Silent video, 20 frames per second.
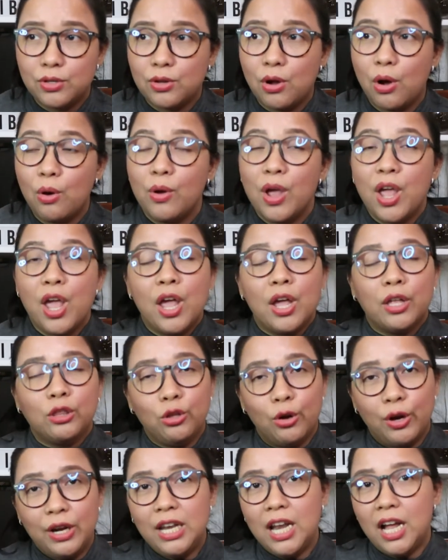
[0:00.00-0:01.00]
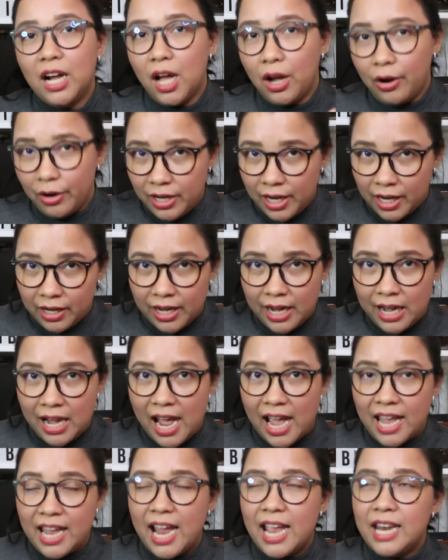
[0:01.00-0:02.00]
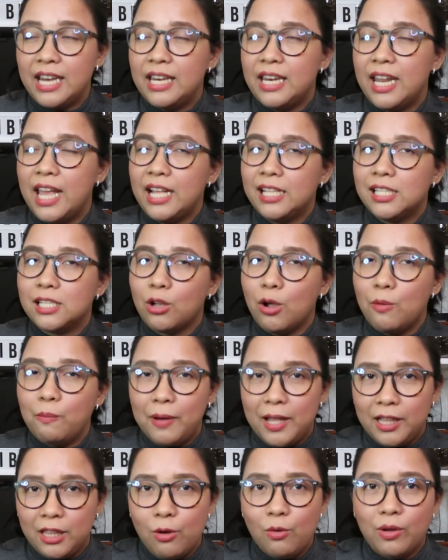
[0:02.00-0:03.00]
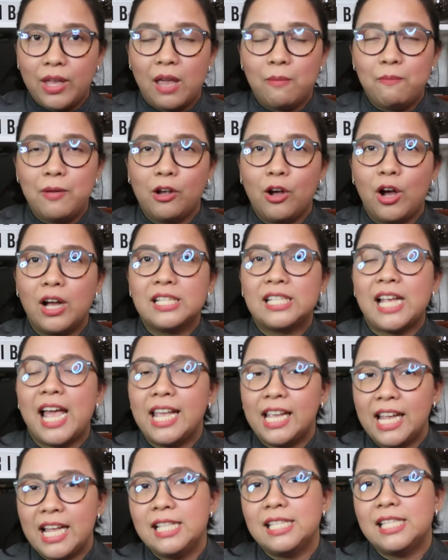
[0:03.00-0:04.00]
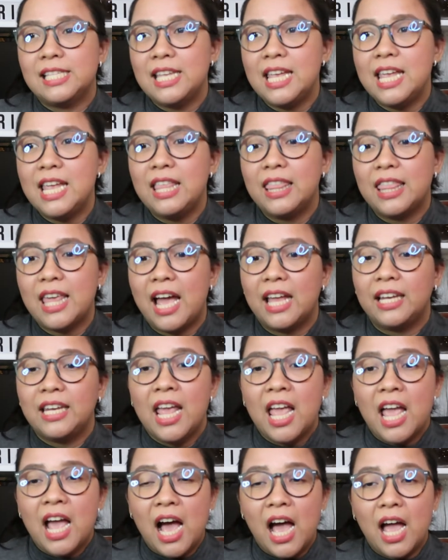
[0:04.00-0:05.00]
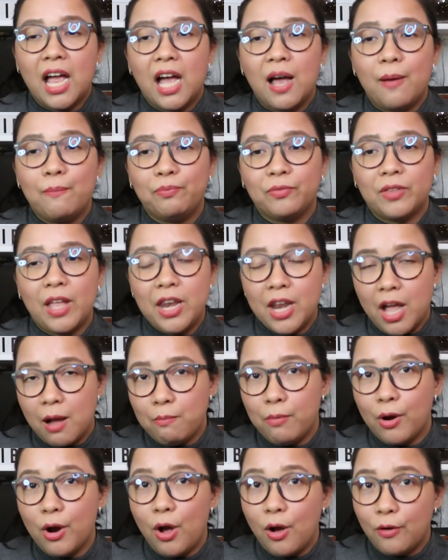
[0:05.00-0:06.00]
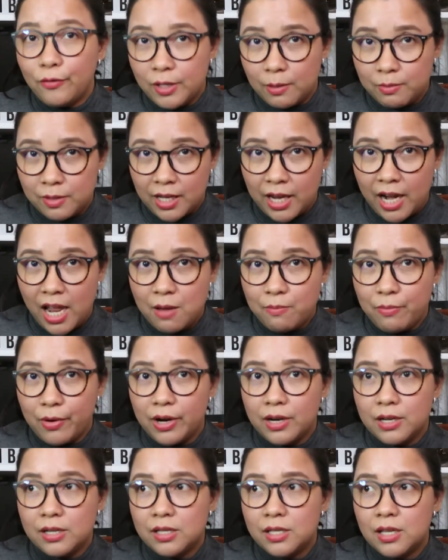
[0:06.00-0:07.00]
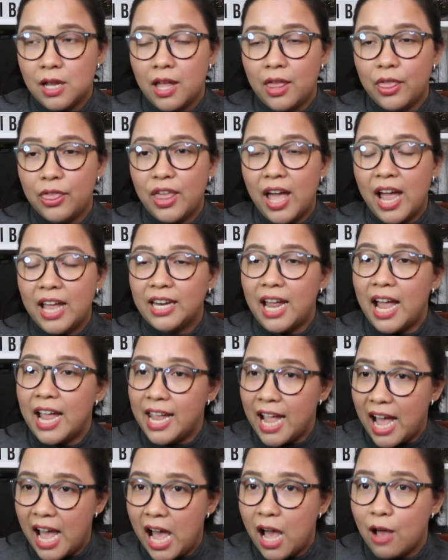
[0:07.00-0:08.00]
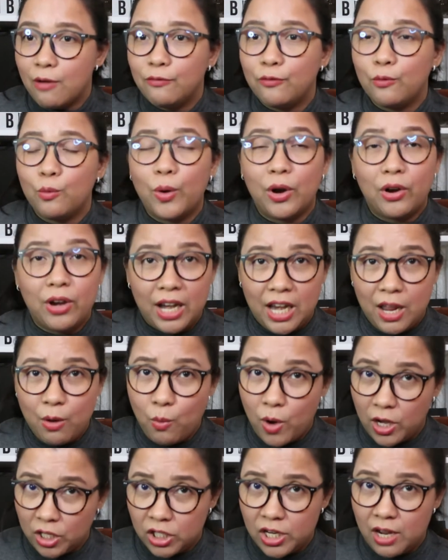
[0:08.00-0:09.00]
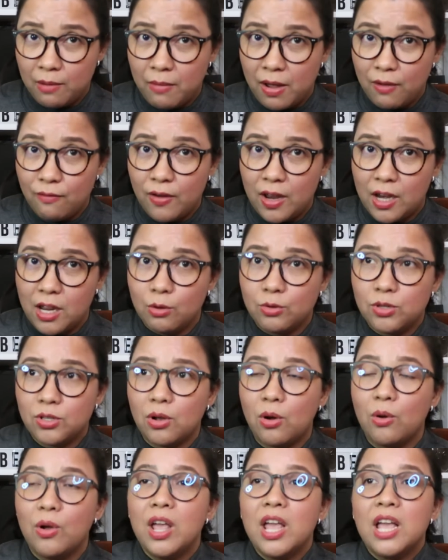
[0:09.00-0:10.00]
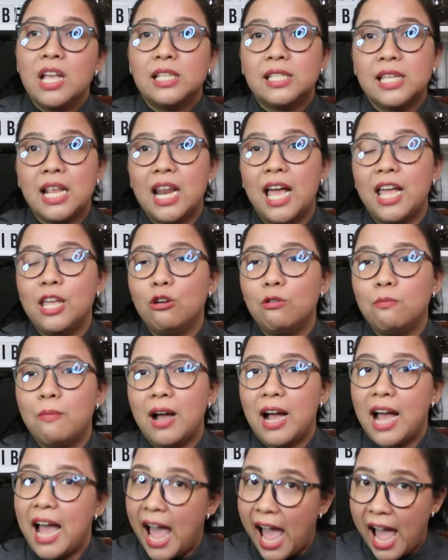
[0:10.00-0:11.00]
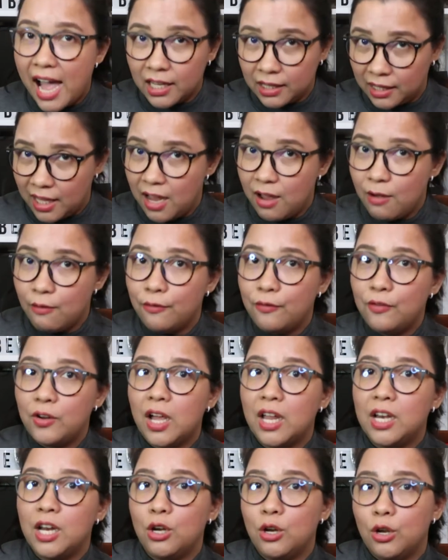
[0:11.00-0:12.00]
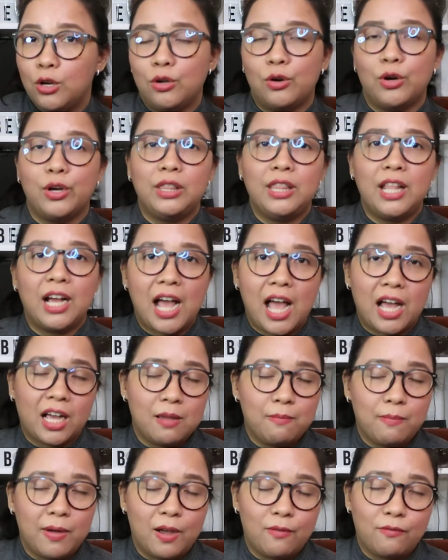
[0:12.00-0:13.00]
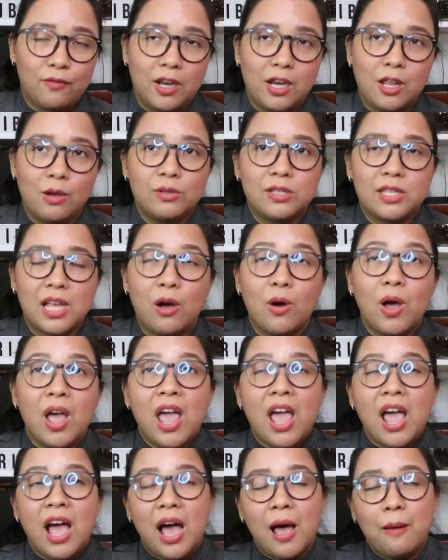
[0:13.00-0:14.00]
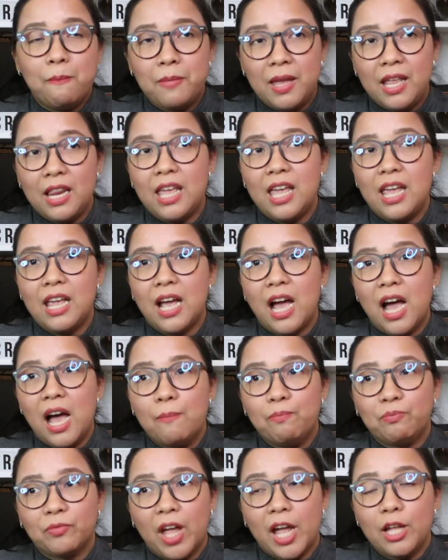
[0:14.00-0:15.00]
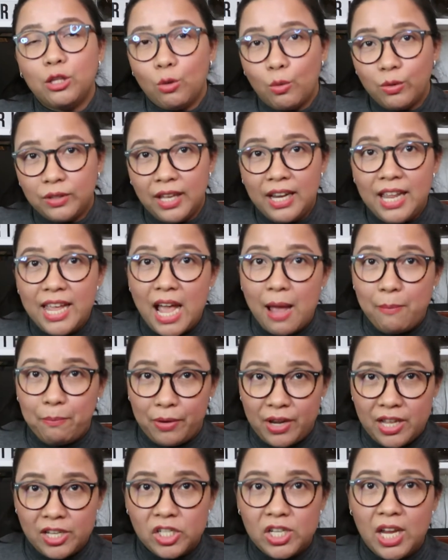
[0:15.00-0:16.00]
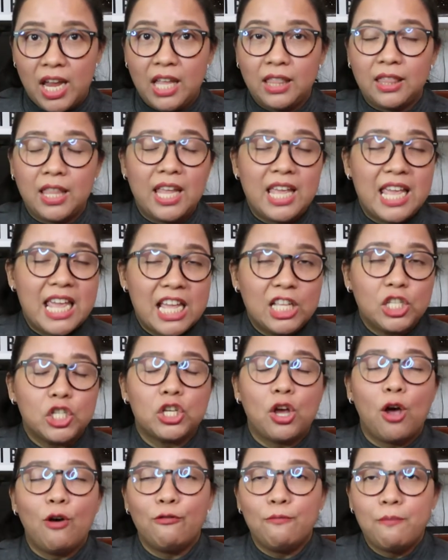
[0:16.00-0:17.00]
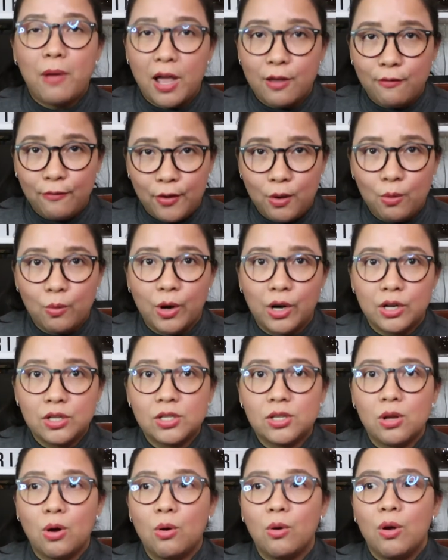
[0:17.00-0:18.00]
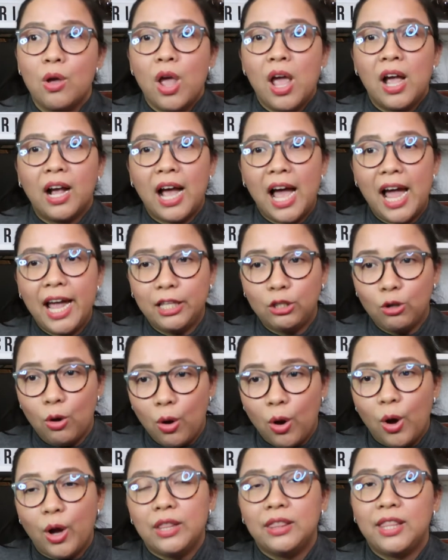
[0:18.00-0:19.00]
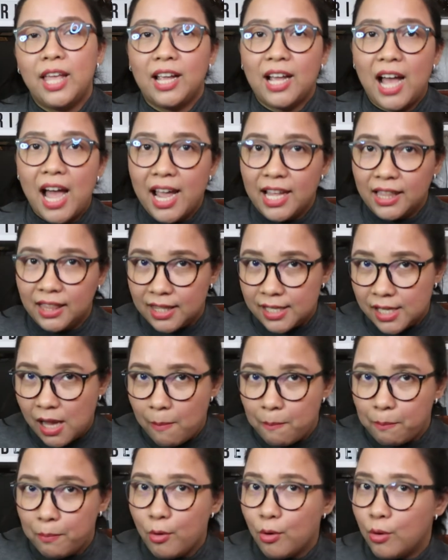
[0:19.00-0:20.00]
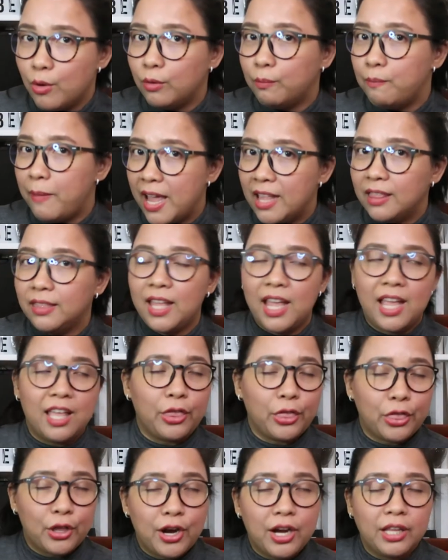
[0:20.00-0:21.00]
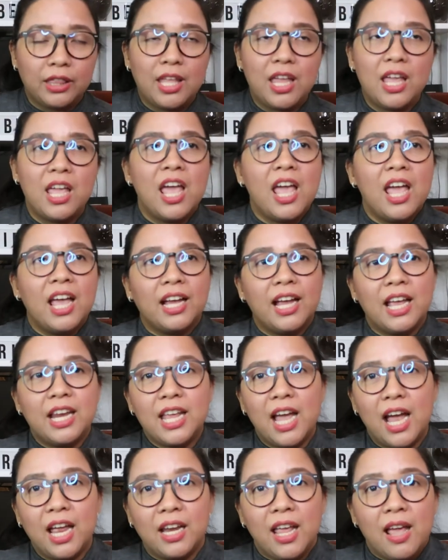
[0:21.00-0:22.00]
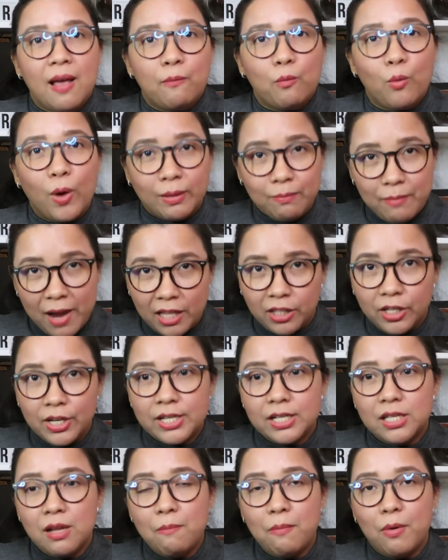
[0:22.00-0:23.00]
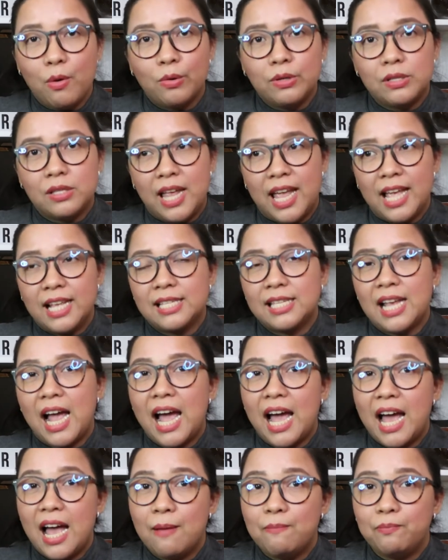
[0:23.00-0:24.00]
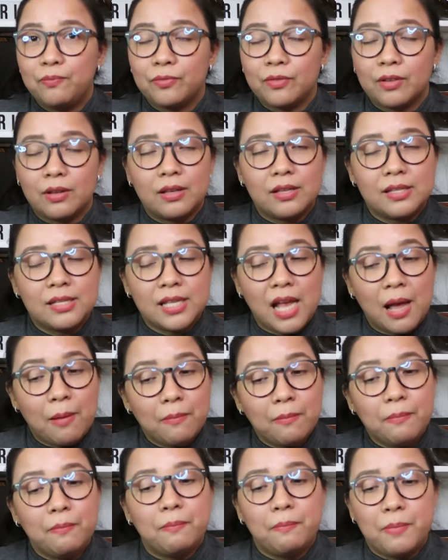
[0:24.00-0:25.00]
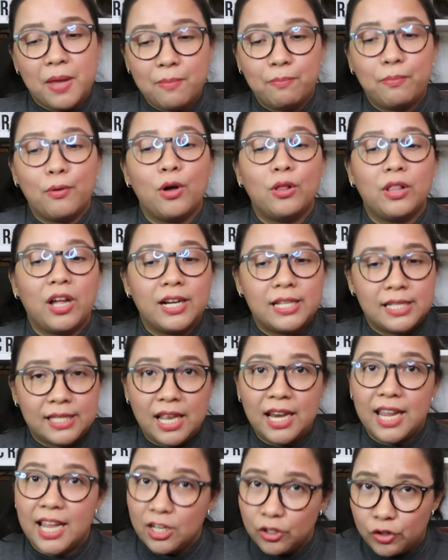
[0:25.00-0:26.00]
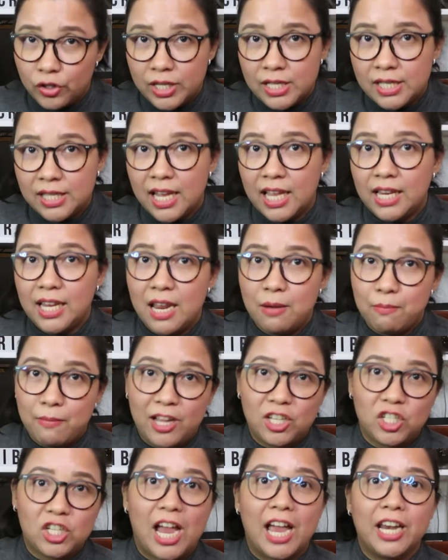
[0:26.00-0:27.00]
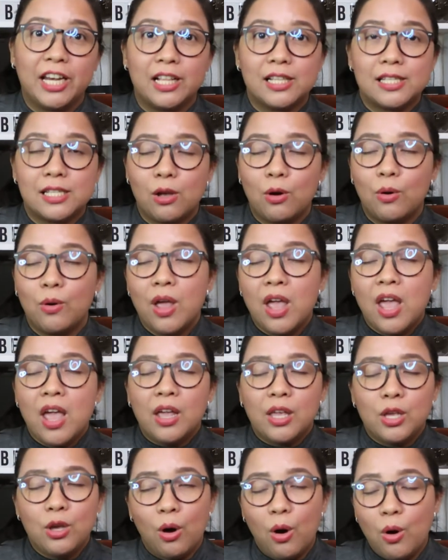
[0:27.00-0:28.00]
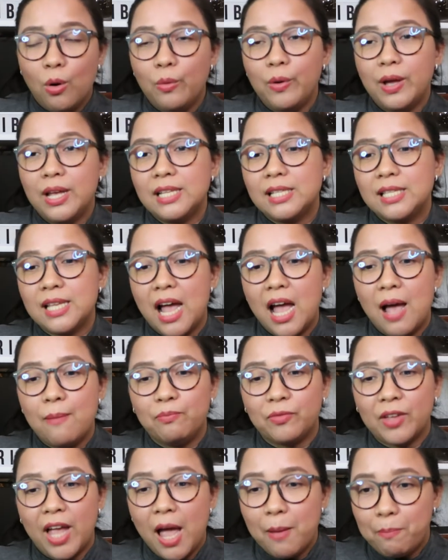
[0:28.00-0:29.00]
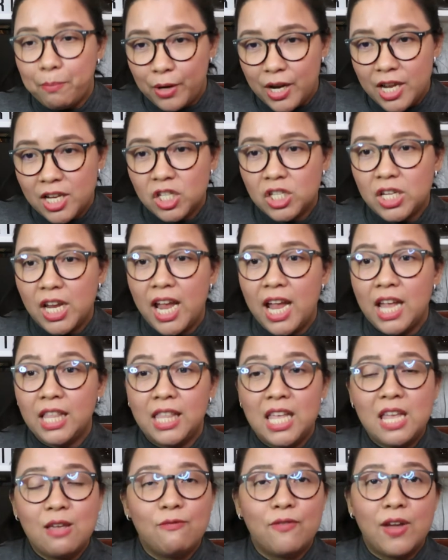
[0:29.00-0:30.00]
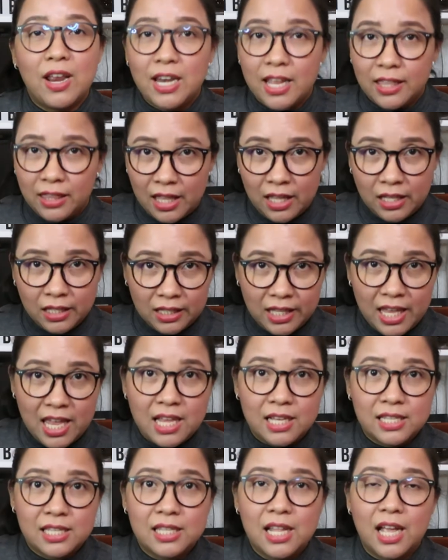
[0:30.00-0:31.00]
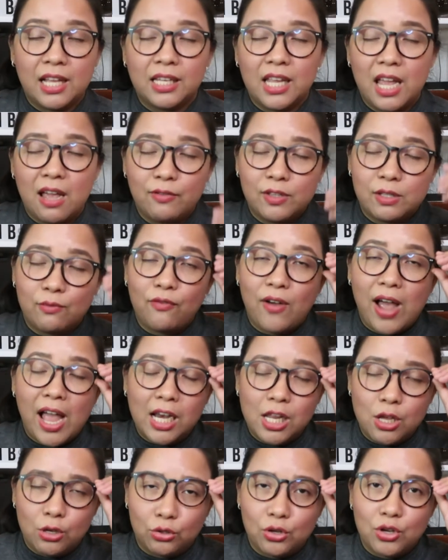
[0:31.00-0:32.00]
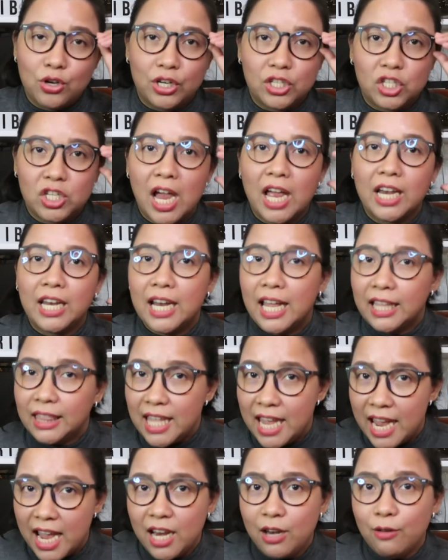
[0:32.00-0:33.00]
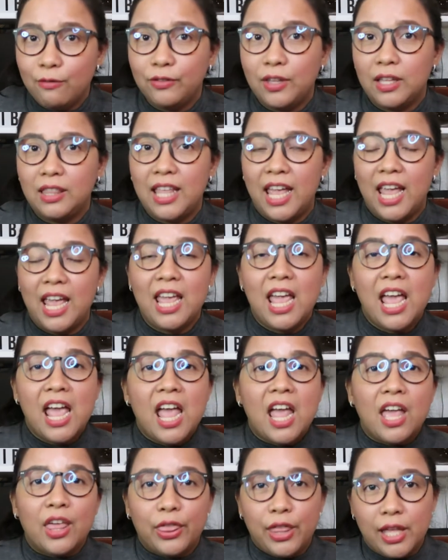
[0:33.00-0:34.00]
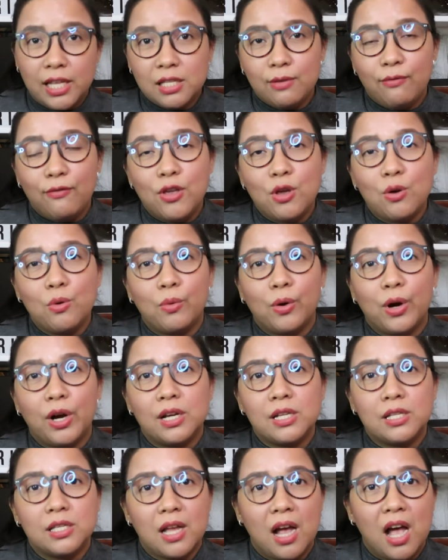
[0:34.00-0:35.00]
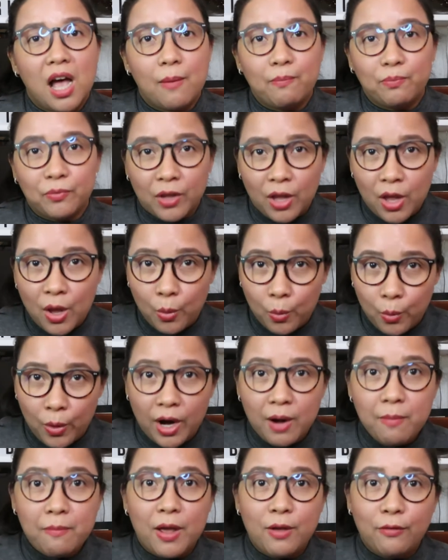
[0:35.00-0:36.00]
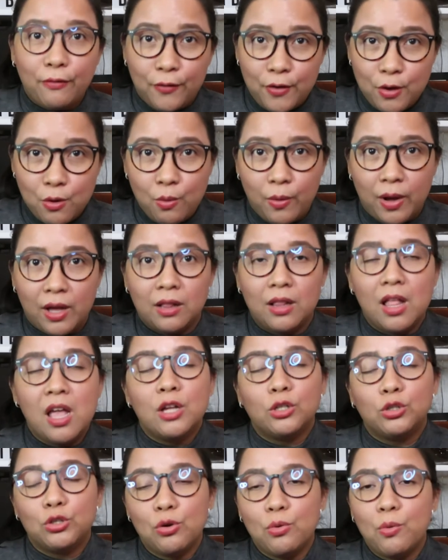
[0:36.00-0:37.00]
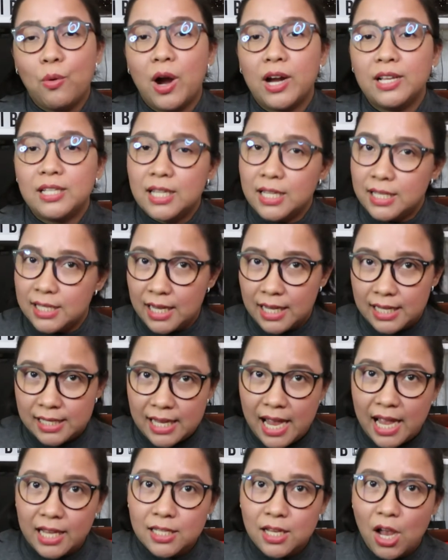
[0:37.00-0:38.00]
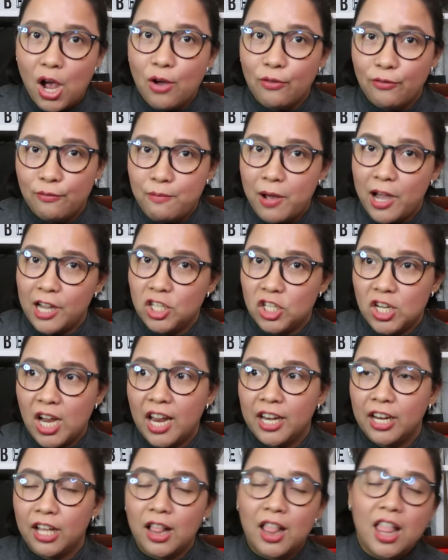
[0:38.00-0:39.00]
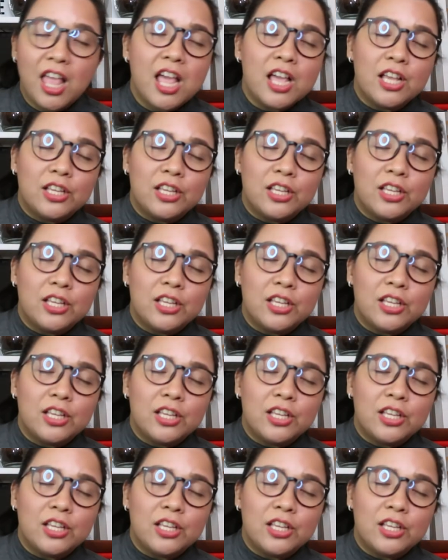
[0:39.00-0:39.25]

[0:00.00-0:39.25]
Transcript: So doon lang ako nag-rely, and it's completely okay because I can see that um, the number of subscribers that I have were really watching my videos. So sila yung mga active na nanonood ng aking mga videos. So uh, meaning um, I totally appreciate each of my viewers. So kahit ko konti, kahit ten, twenty, thirty, ganyan, what matters the most is um, some people are still interested in my channel. So you always um, appreciate even little things that gives value to your channel. At the end of the day, these viewers um, were my fuel towards the success of my channel.